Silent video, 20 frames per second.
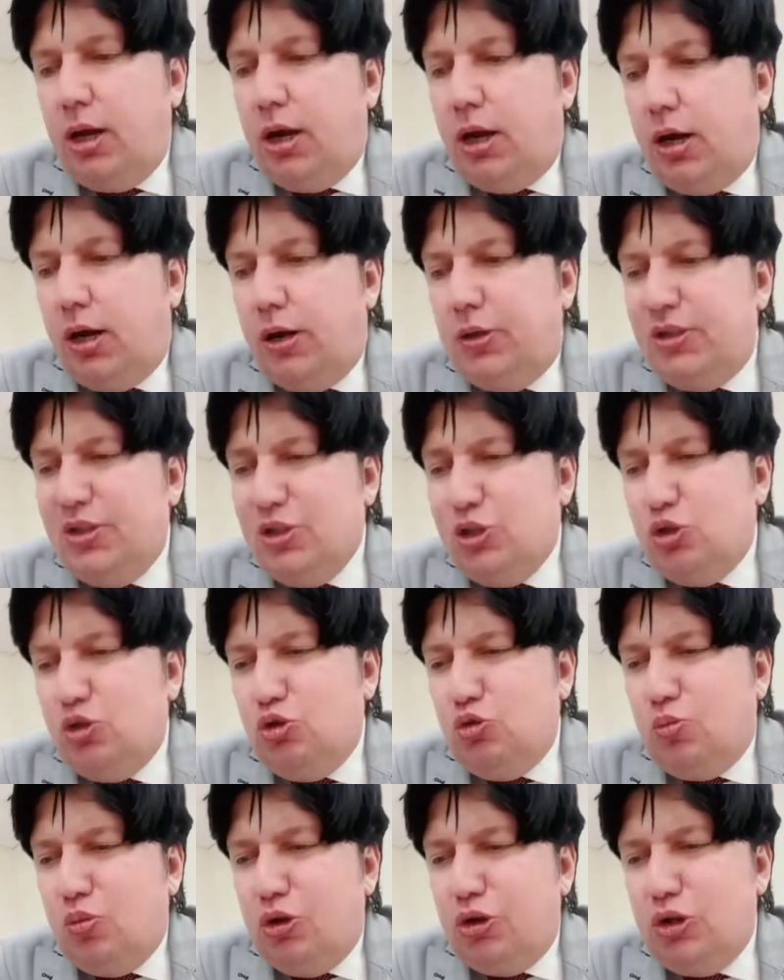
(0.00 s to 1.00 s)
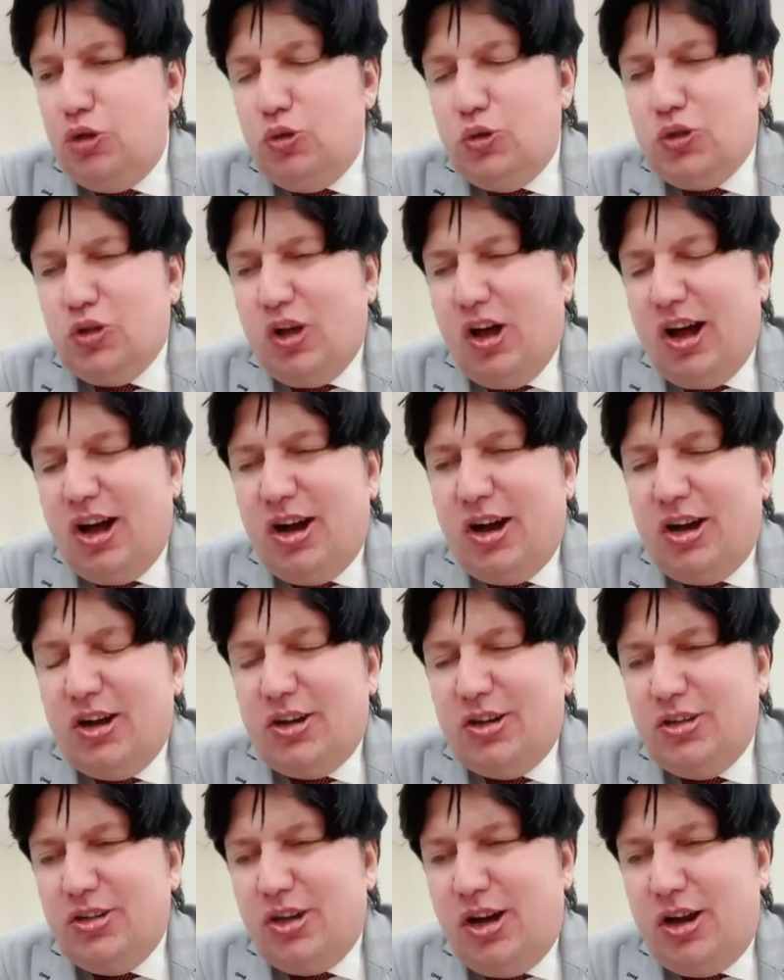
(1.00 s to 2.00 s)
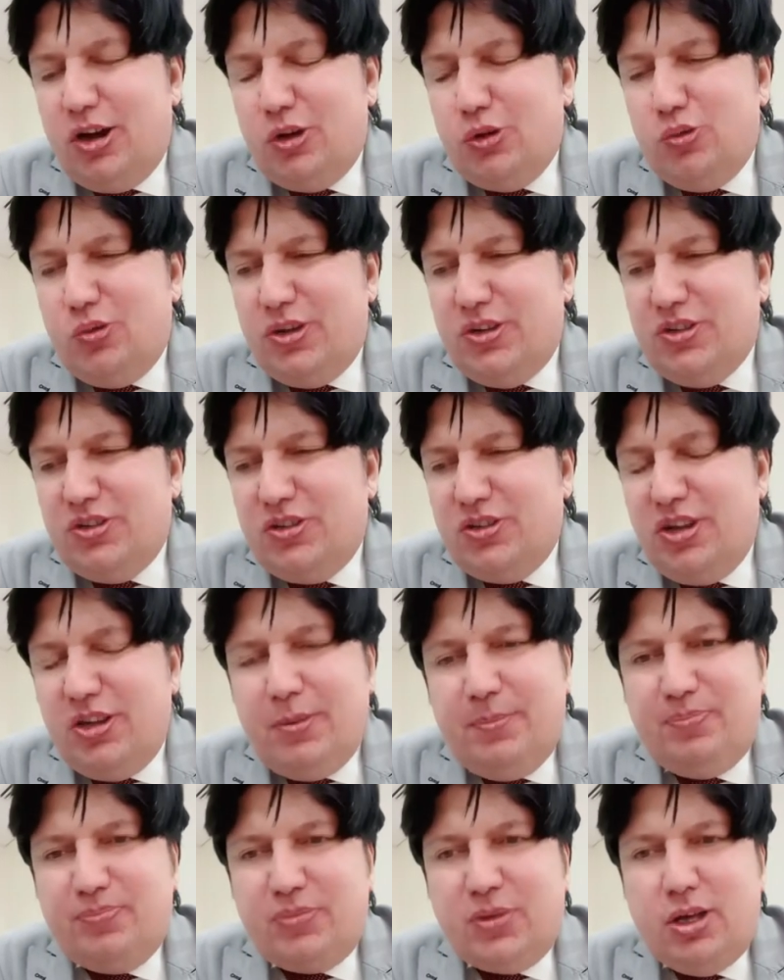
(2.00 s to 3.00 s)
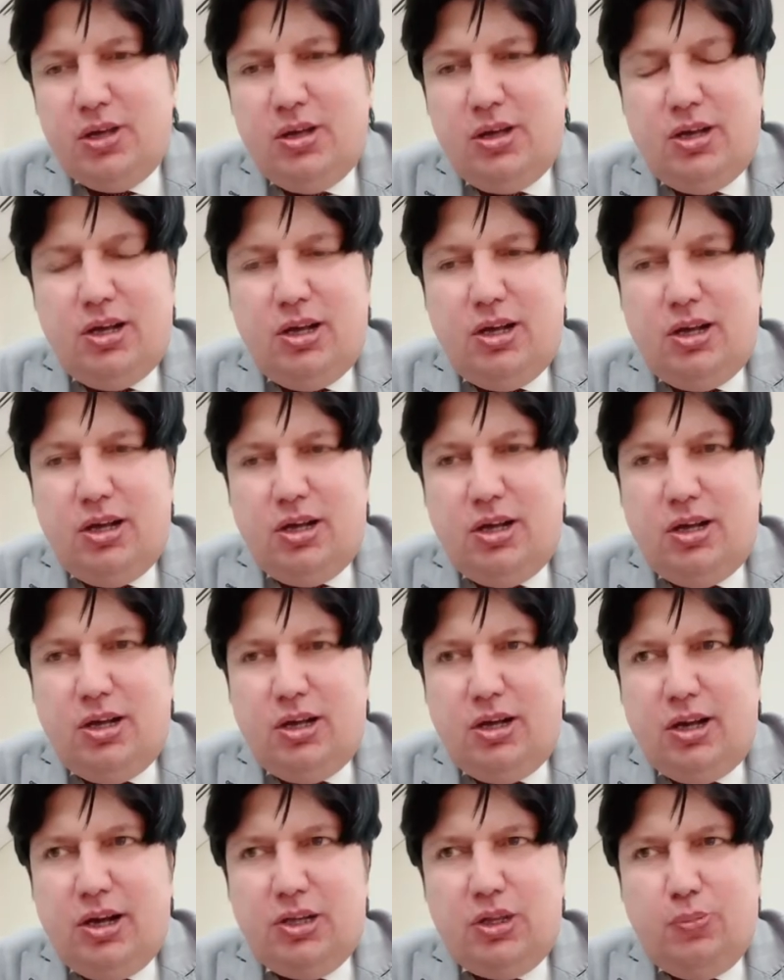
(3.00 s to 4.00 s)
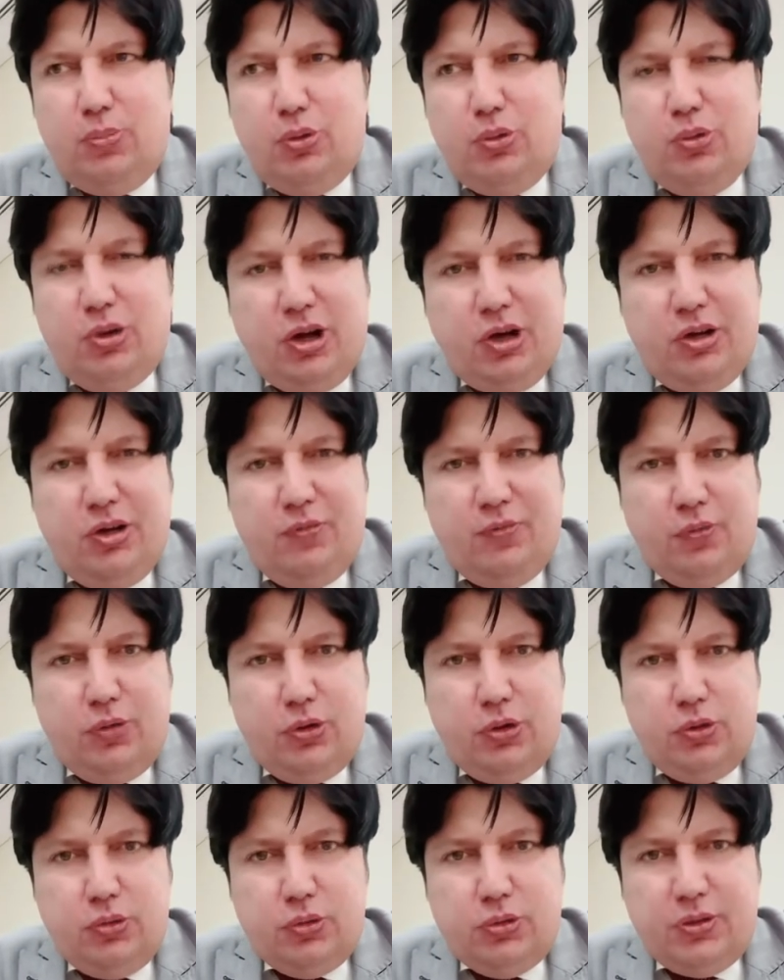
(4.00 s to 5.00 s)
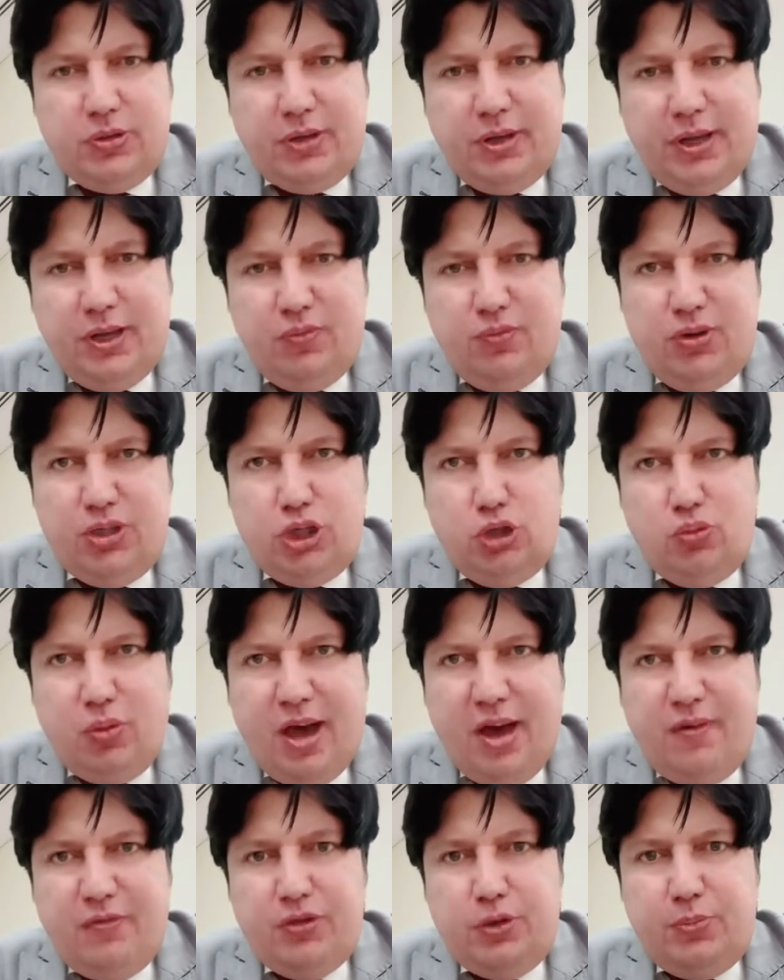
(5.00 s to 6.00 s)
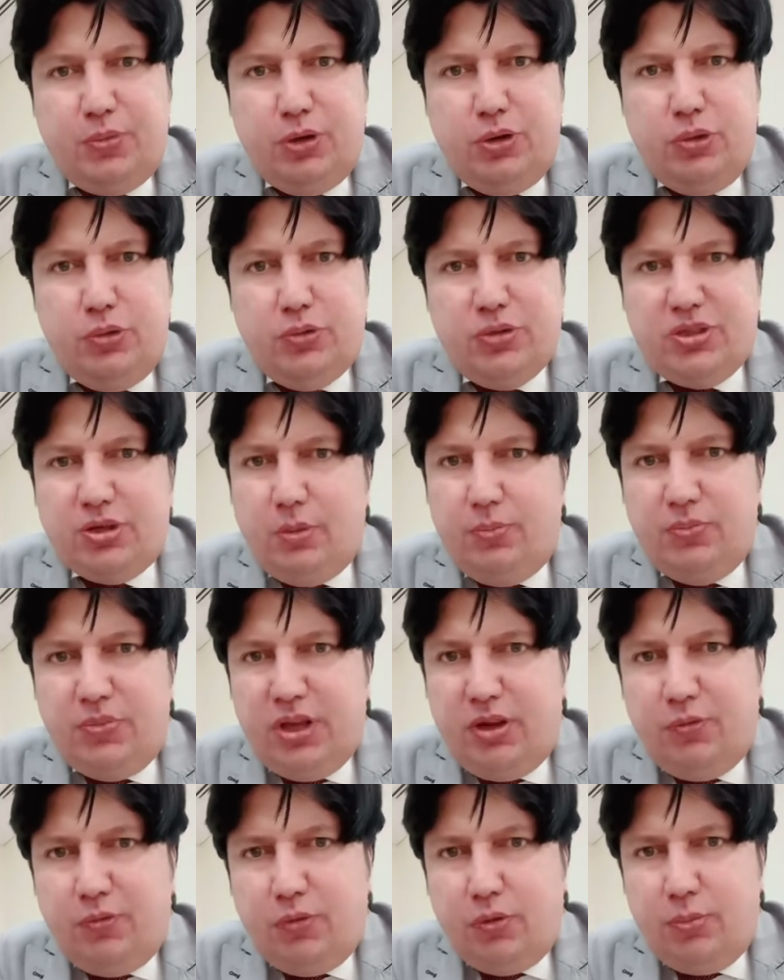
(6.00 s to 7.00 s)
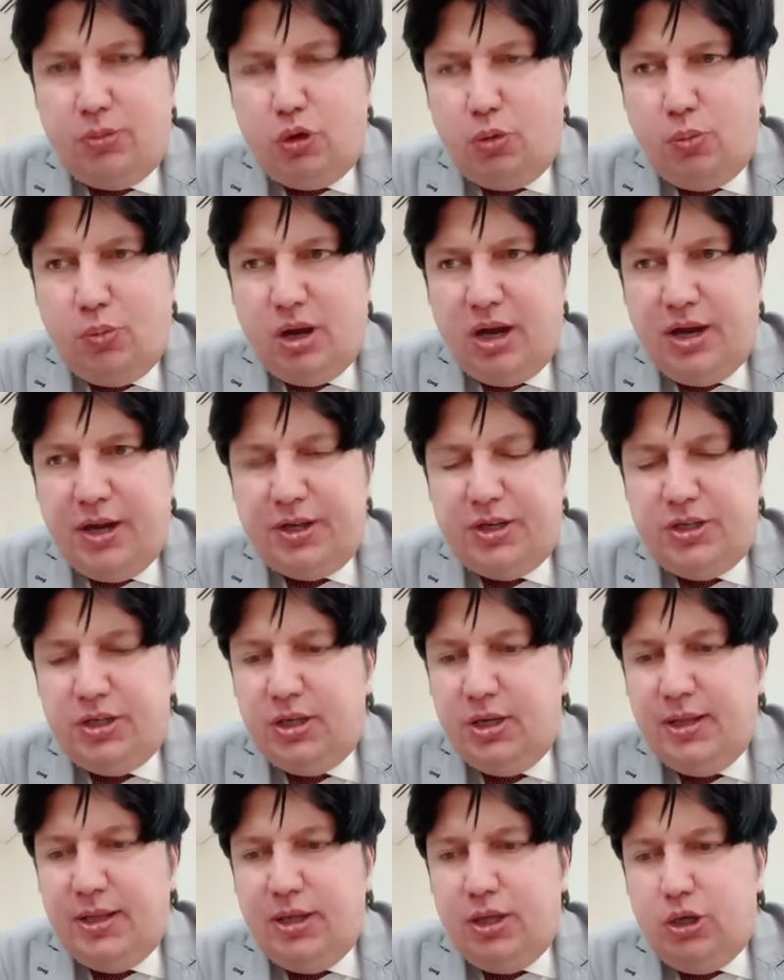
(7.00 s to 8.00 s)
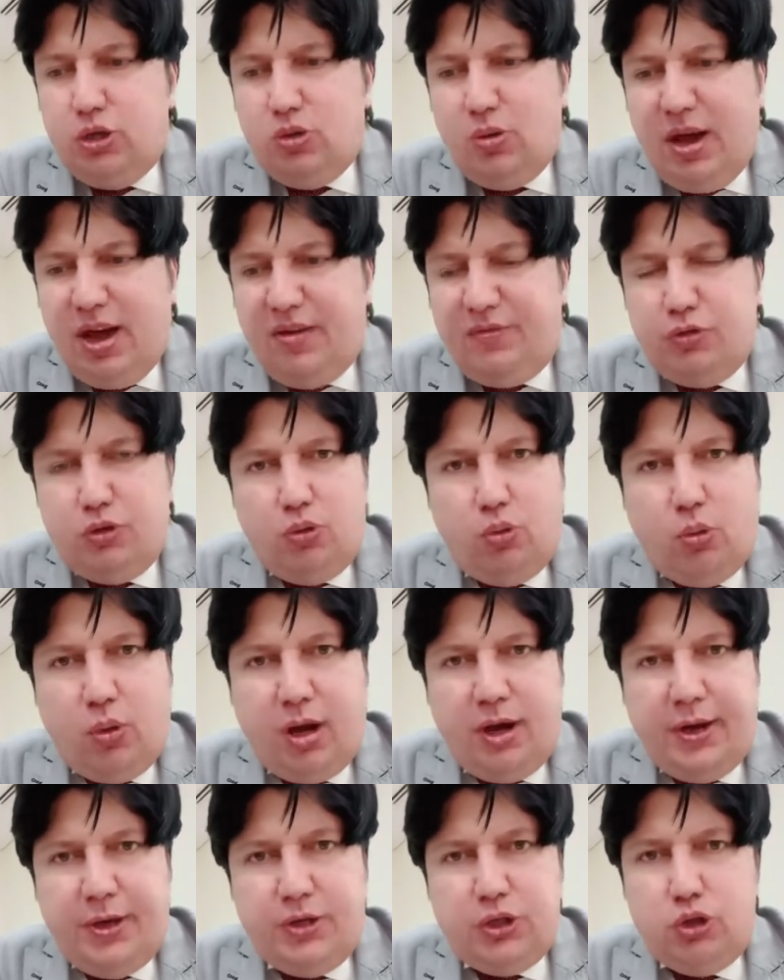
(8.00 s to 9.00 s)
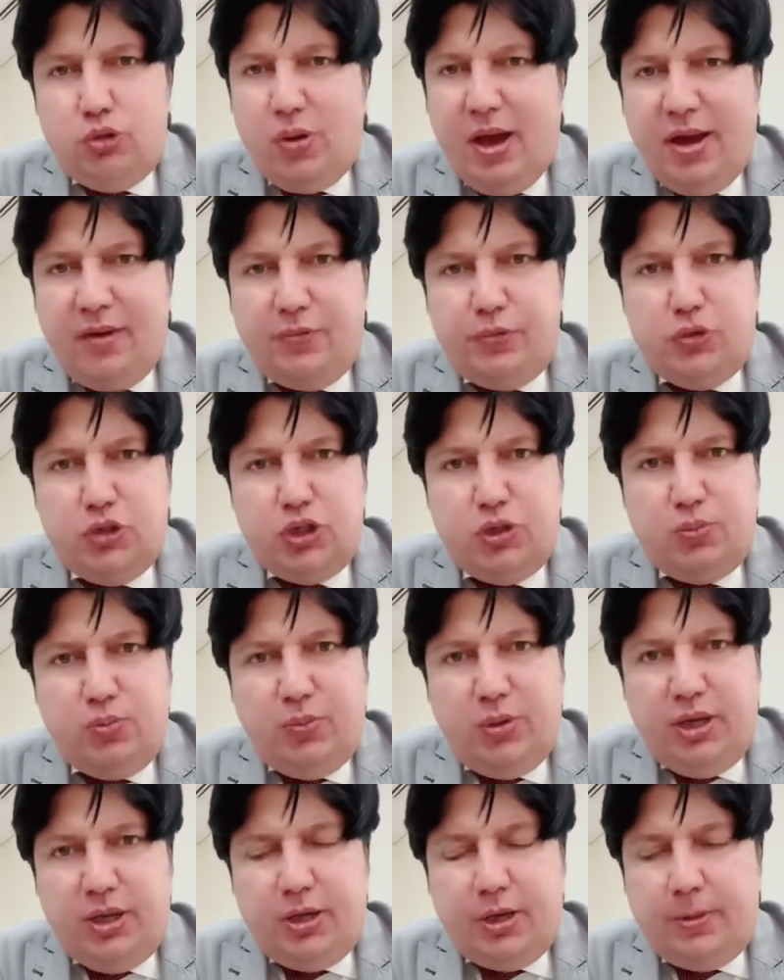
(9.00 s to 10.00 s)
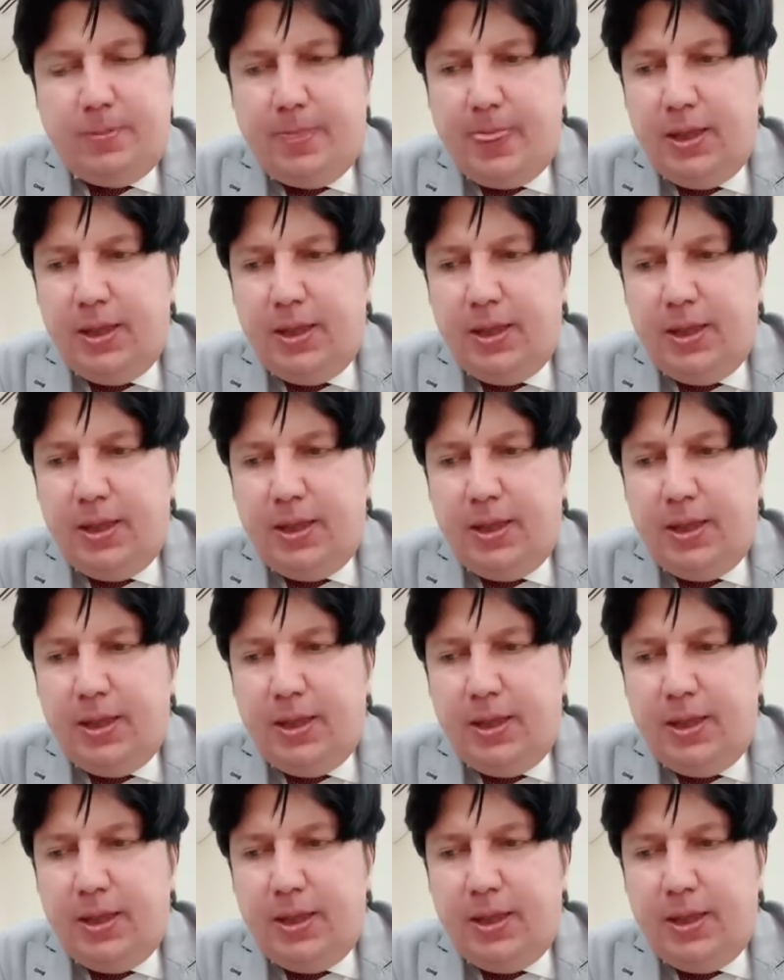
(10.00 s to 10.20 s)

these two modules are you can say are the productive modules in which you have to produce something from your mind. You have to write, you have to speak.